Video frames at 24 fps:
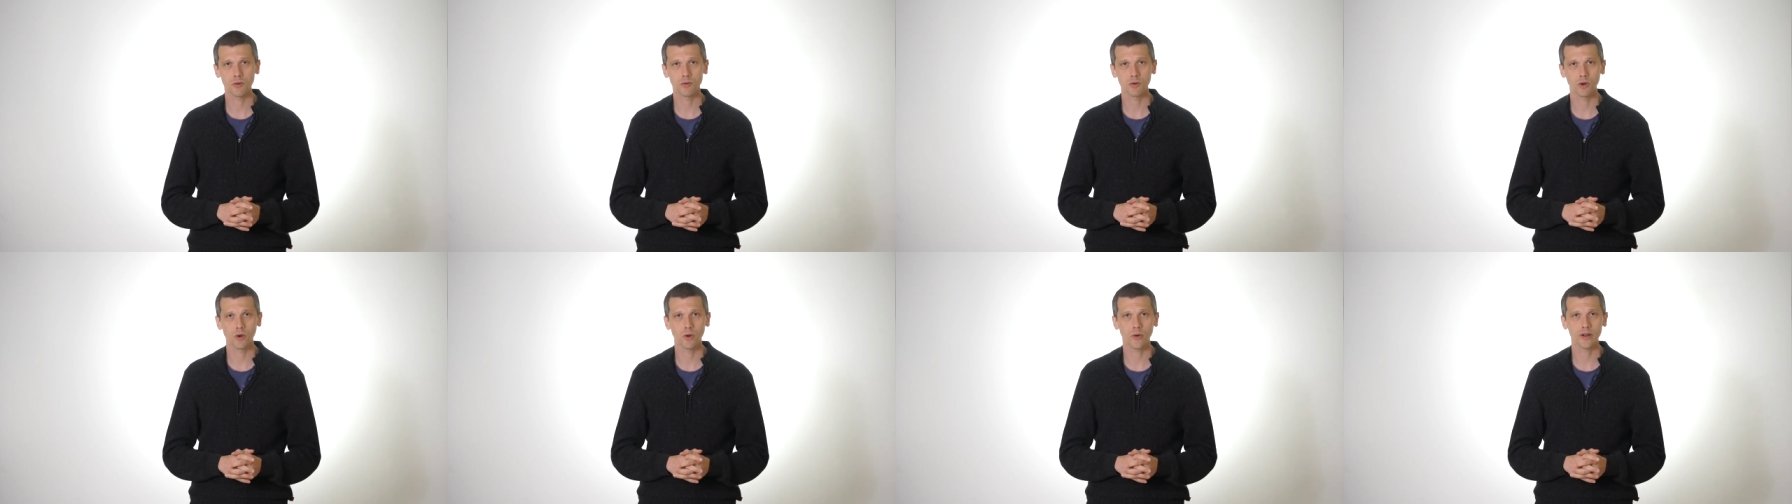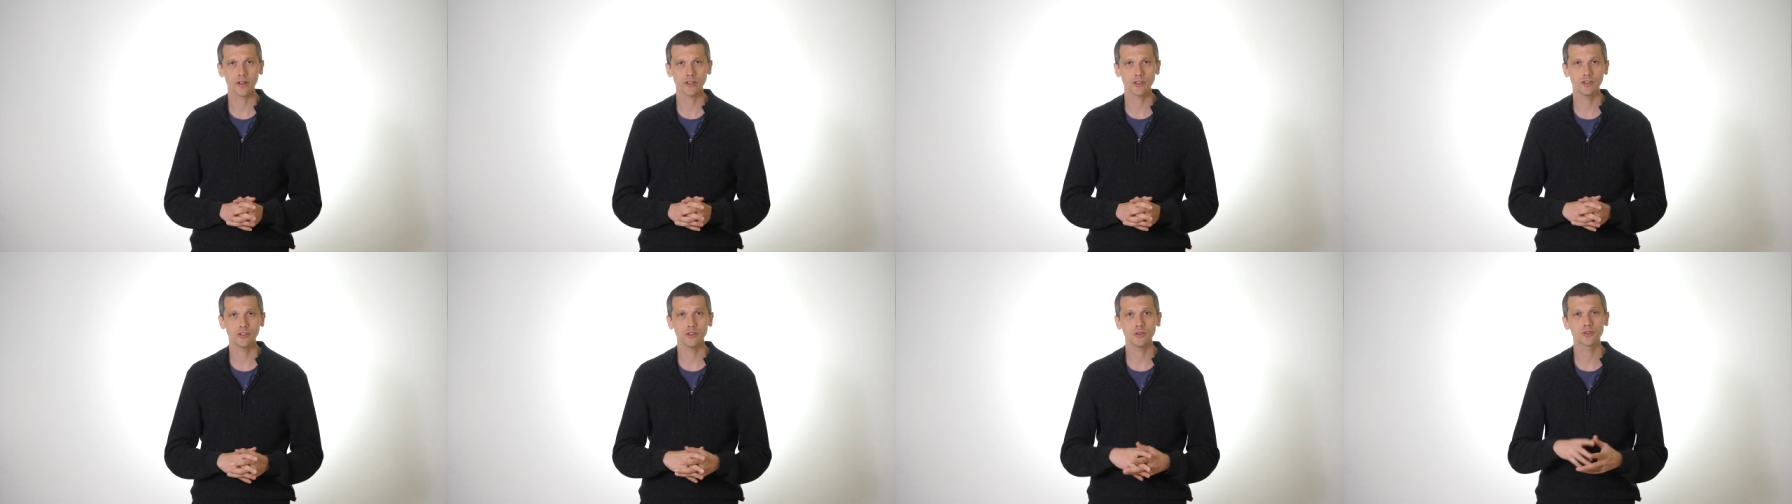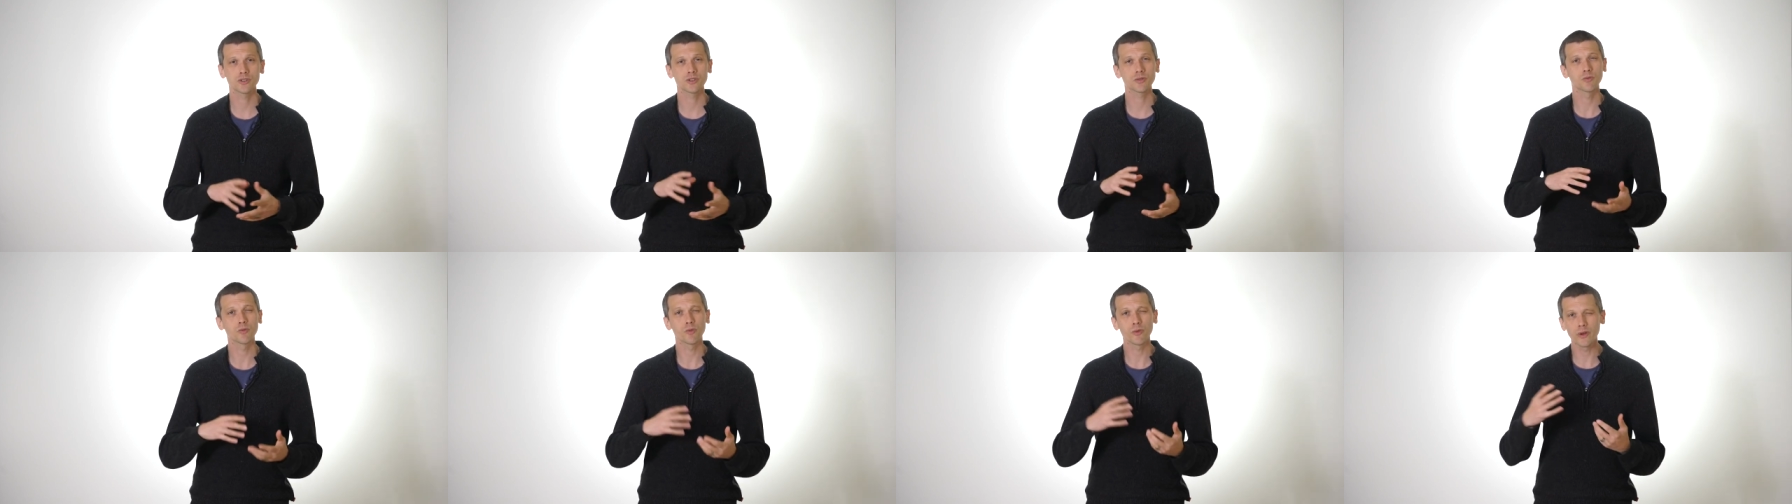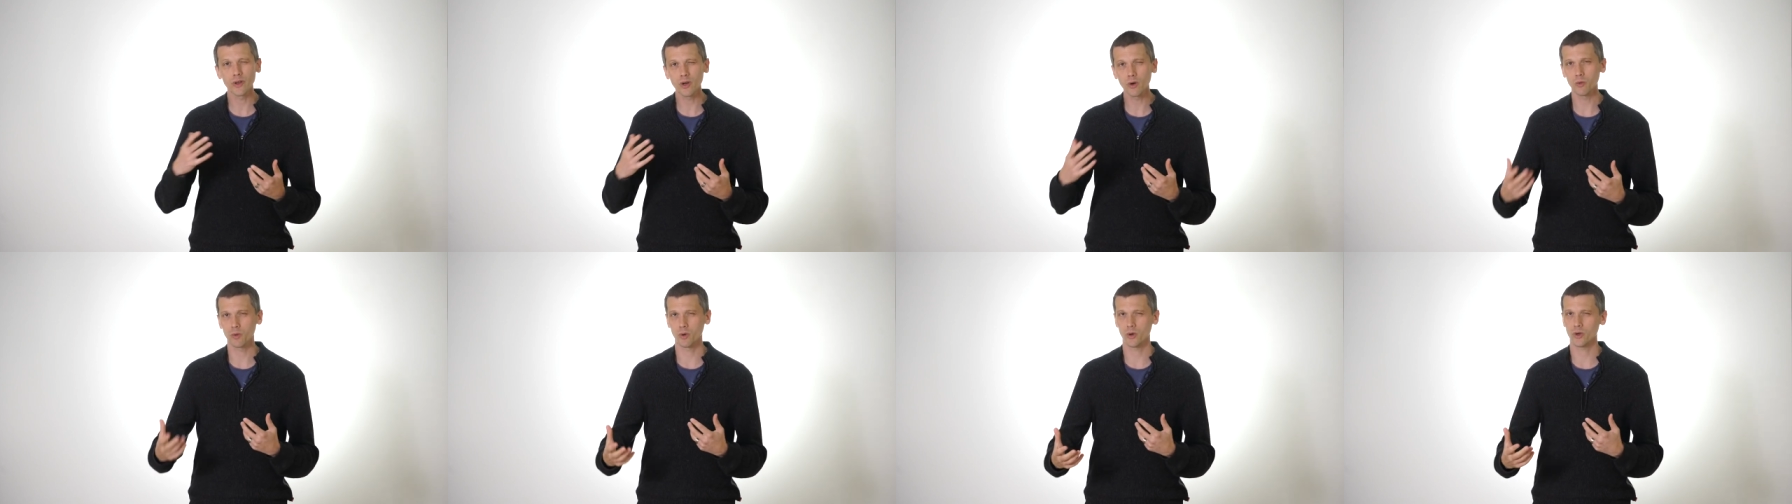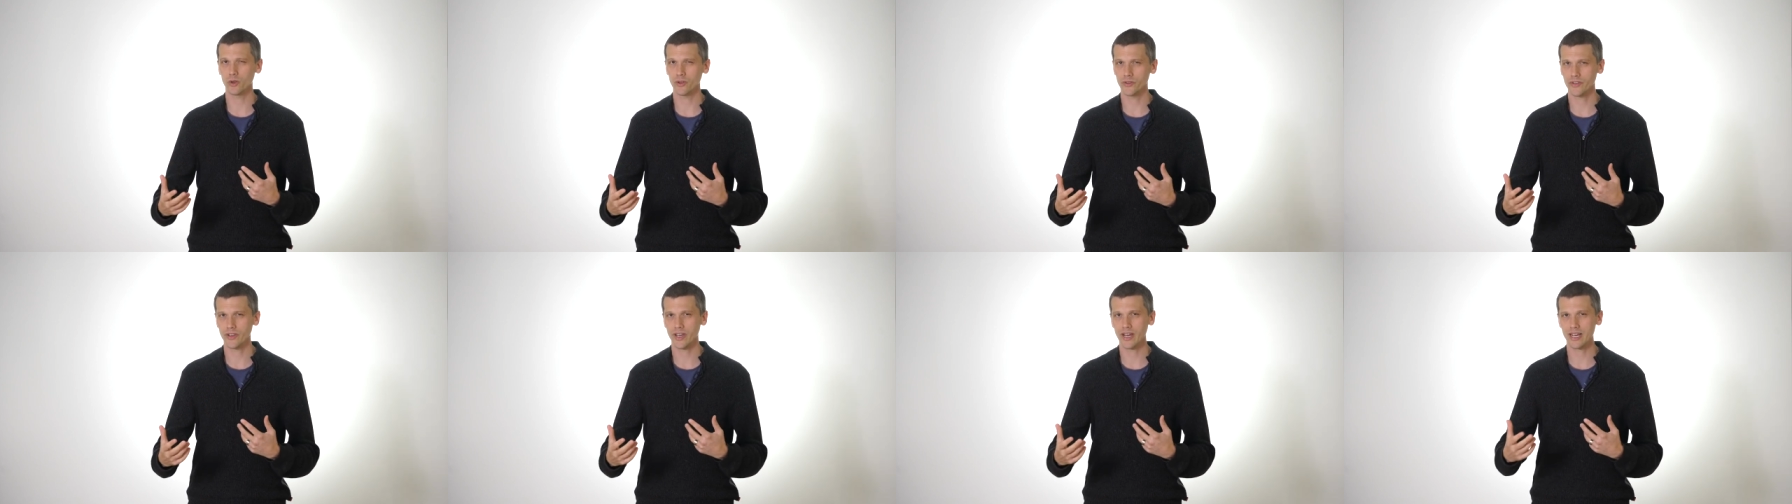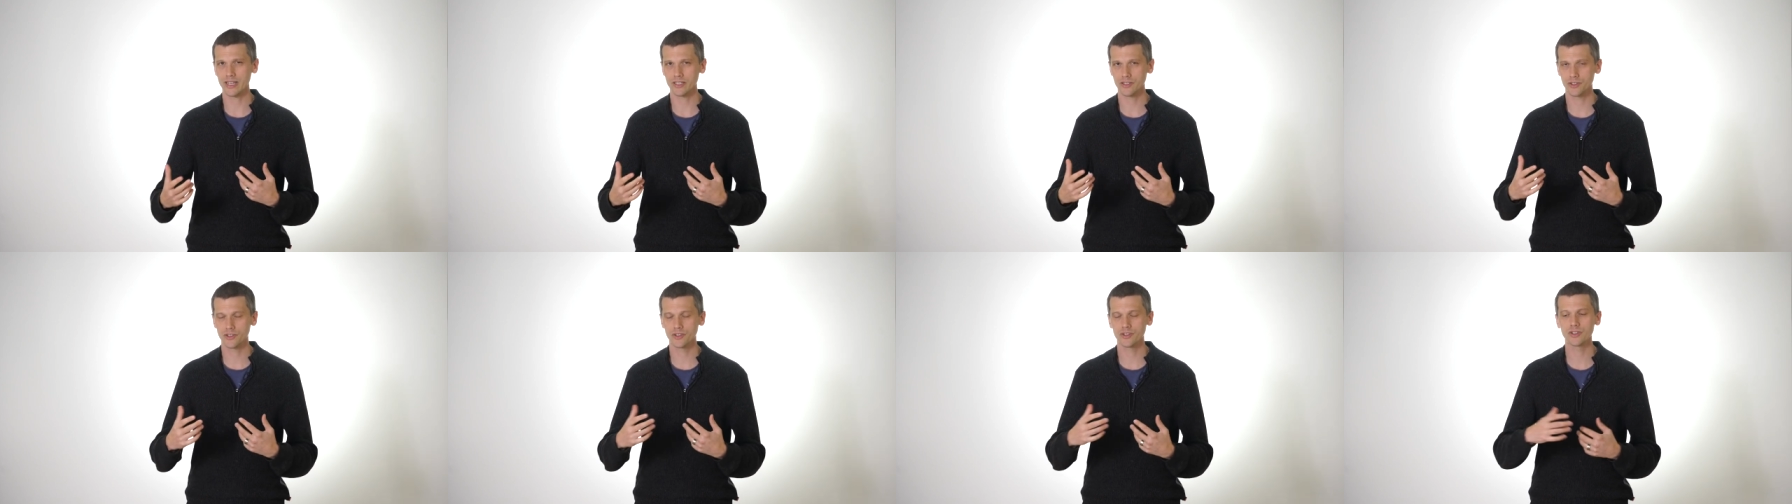We're going to do some real world
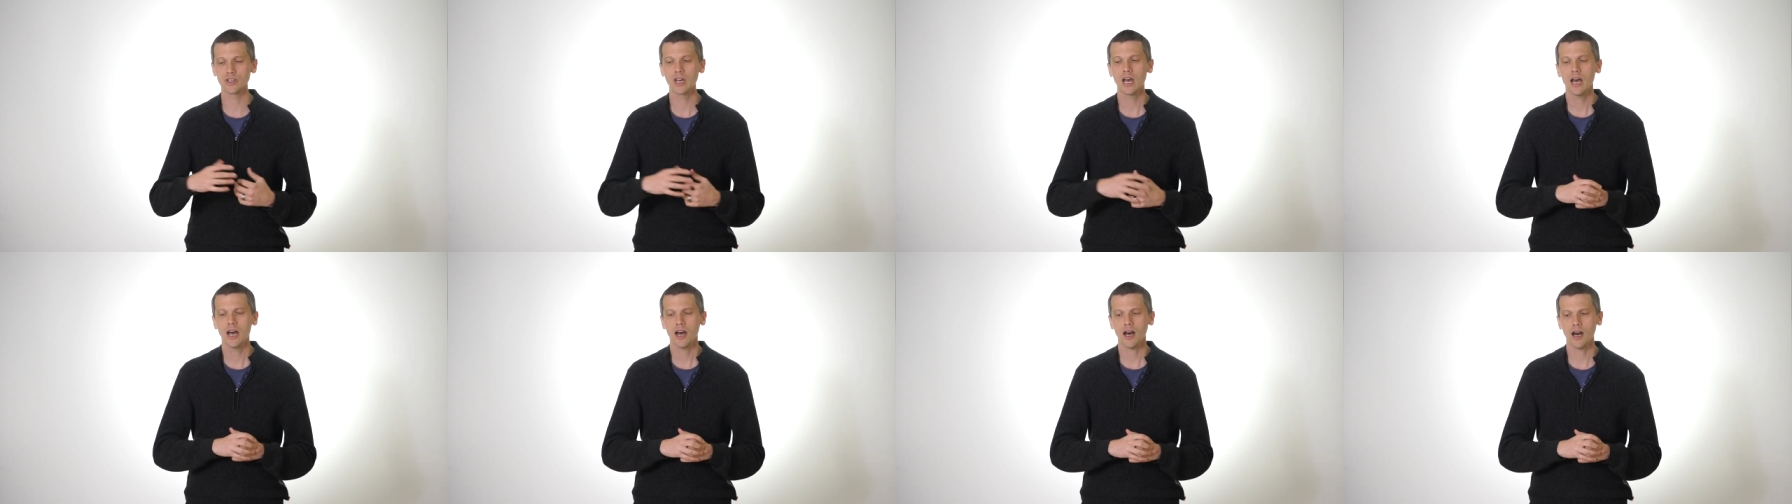tests,